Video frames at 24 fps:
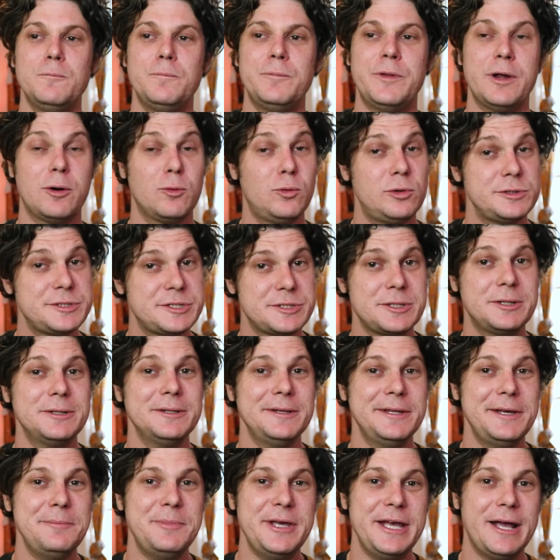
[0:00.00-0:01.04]
there will
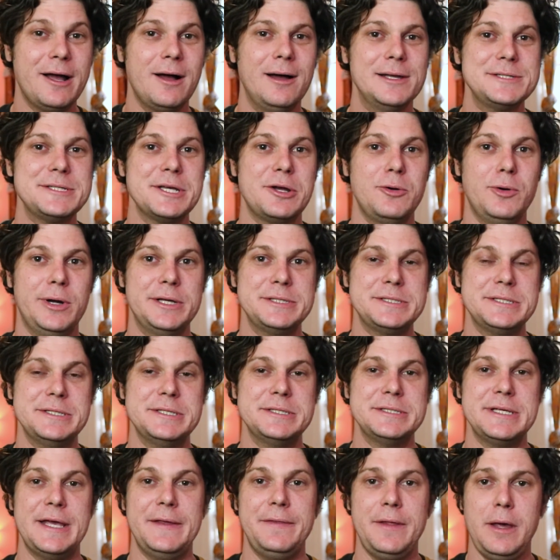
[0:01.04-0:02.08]
certainly be
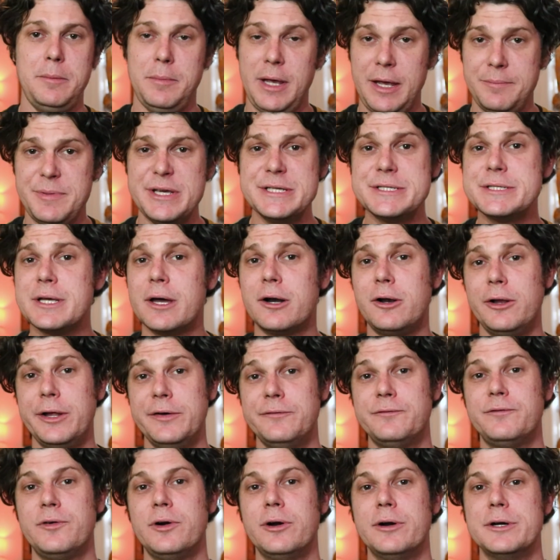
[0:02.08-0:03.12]
consequences, and they may be subtle at
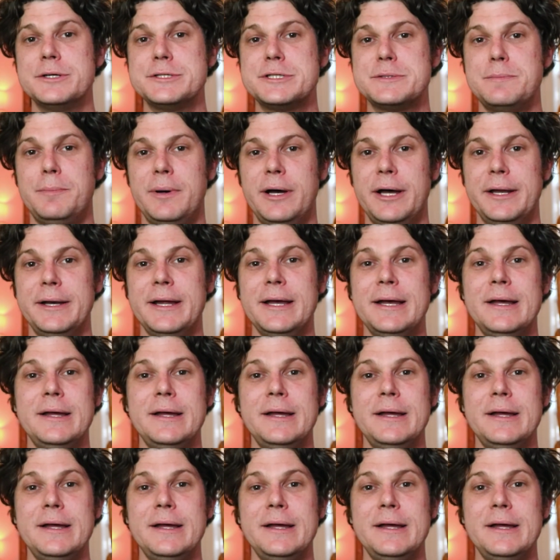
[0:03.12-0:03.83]
first, but